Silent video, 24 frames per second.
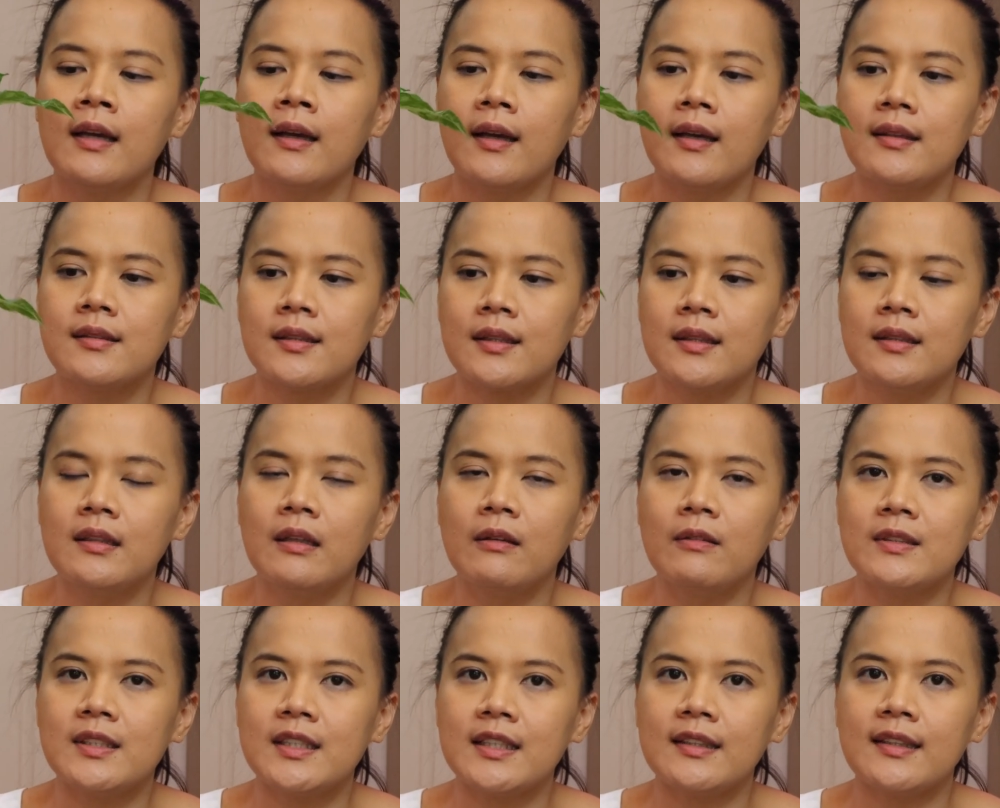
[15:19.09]
is a
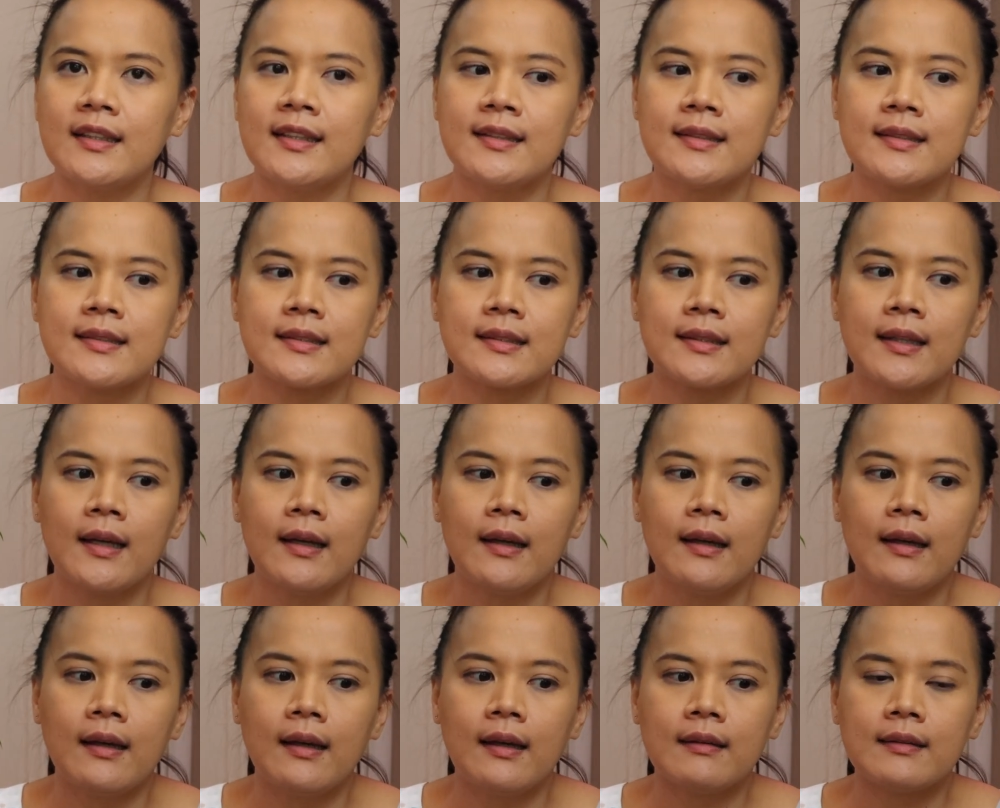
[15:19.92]
New Zealand
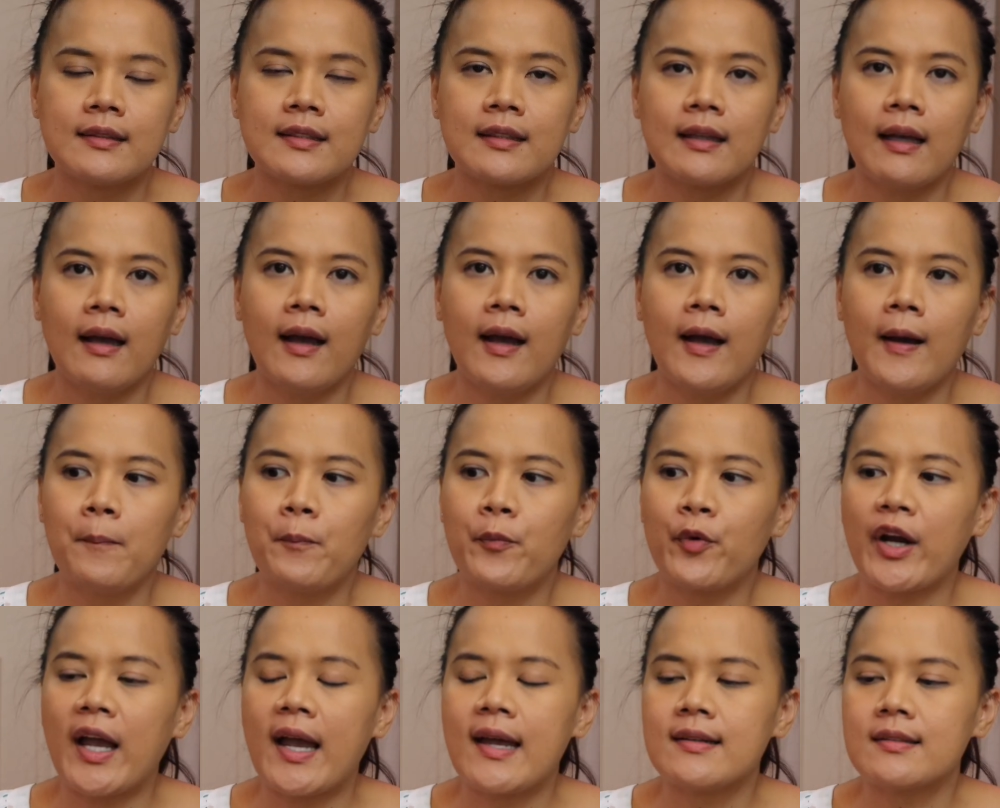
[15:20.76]

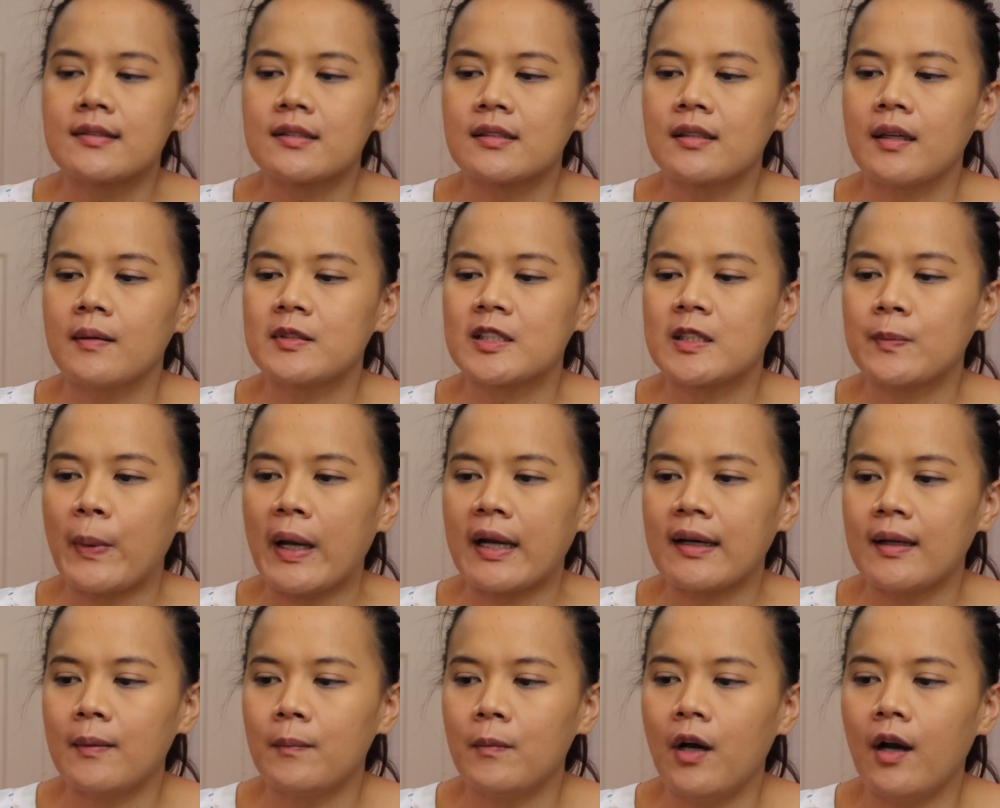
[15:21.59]
brand's
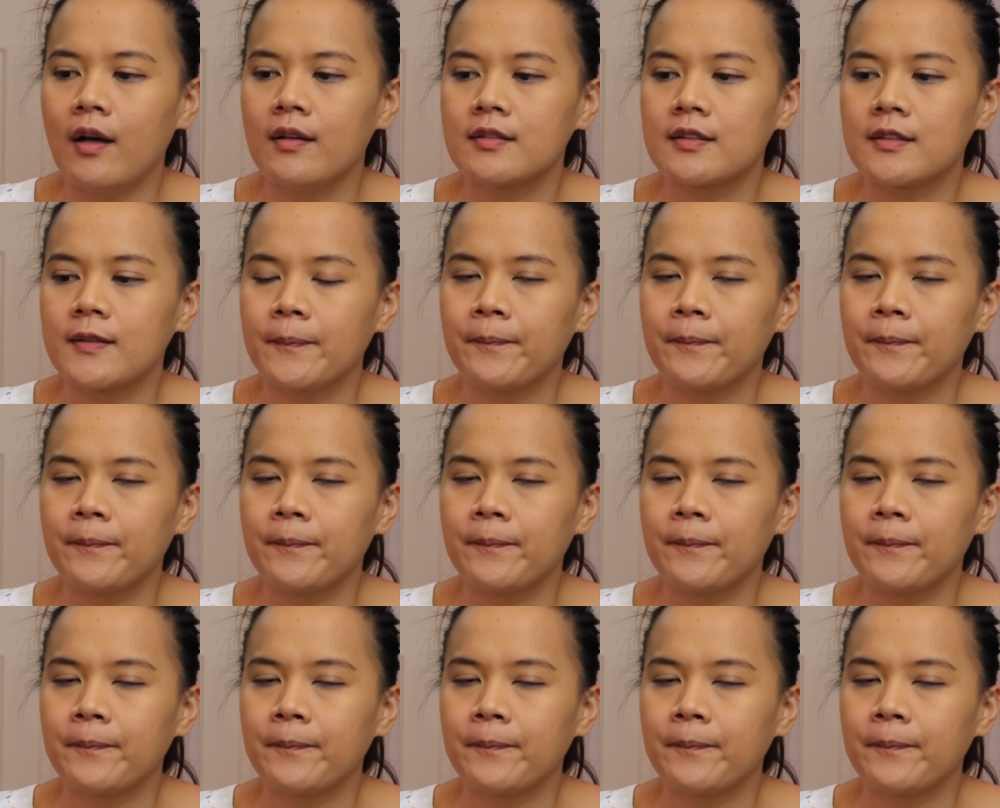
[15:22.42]
sphagnum moss.